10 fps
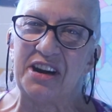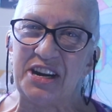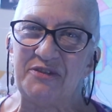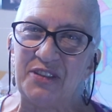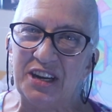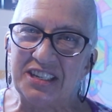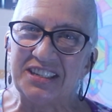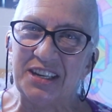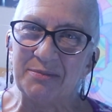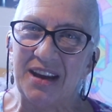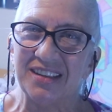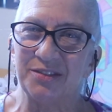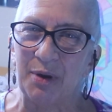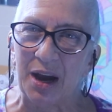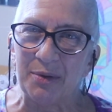great at finishing.
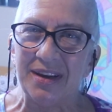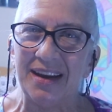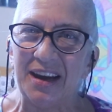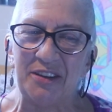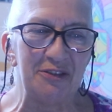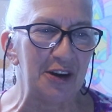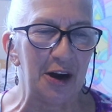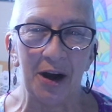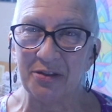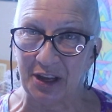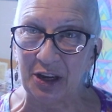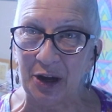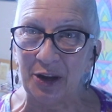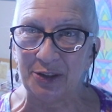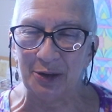That's why we have a thing
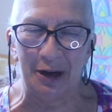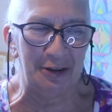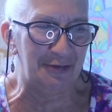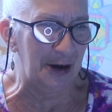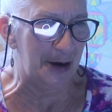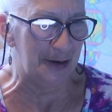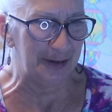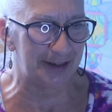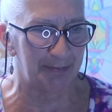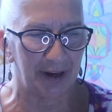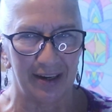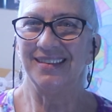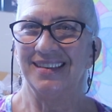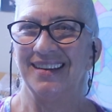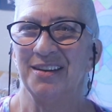called UFOs. But
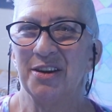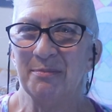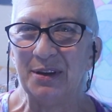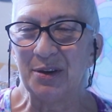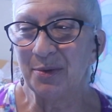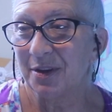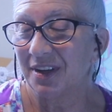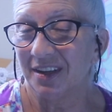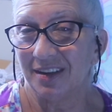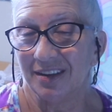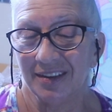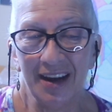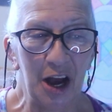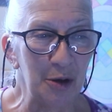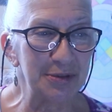being with a guild
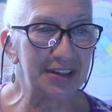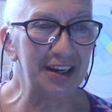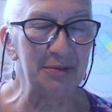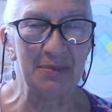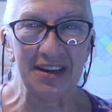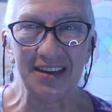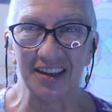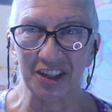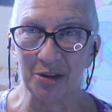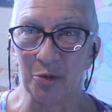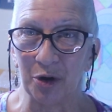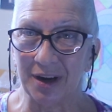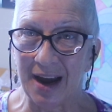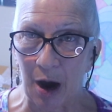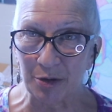helps keep me a little more
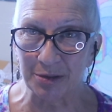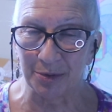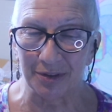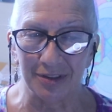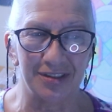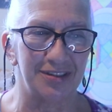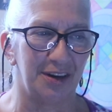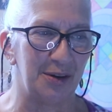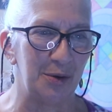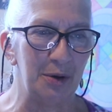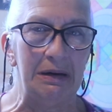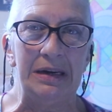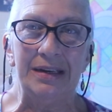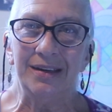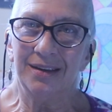accountable. So
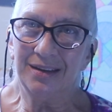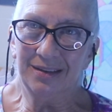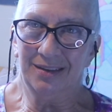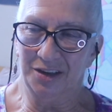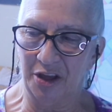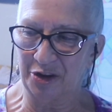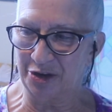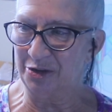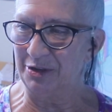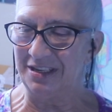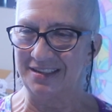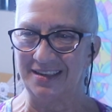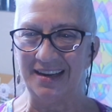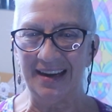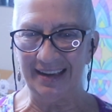another good
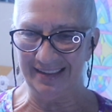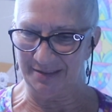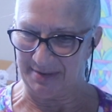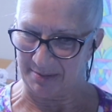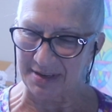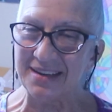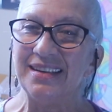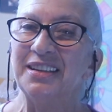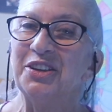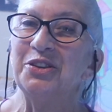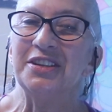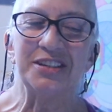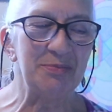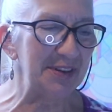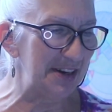reason. Sometimes I need a little
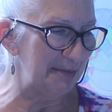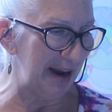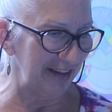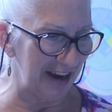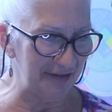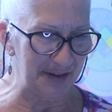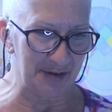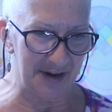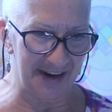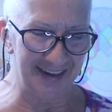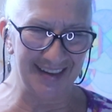discipline in my life in order